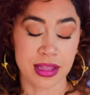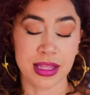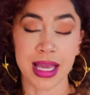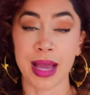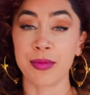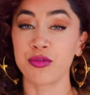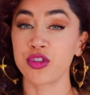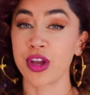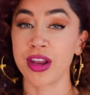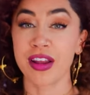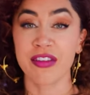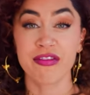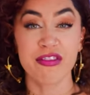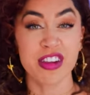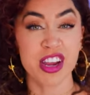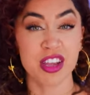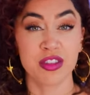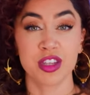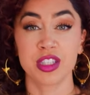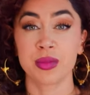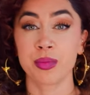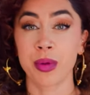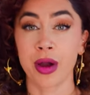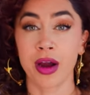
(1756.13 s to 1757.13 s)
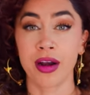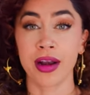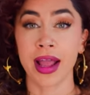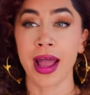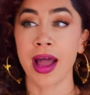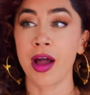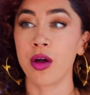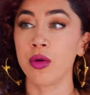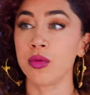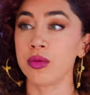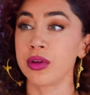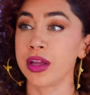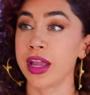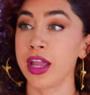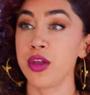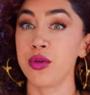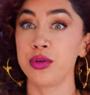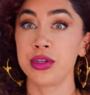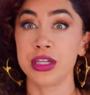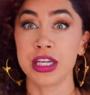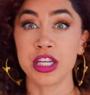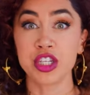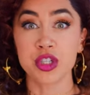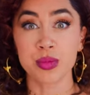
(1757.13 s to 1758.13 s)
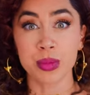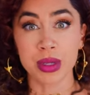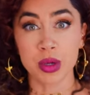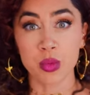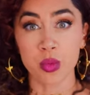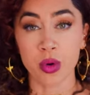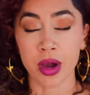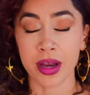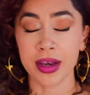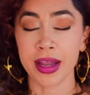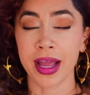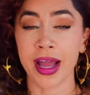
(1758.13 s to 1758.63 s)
I'm trying to figure this part out. Can you teach me one,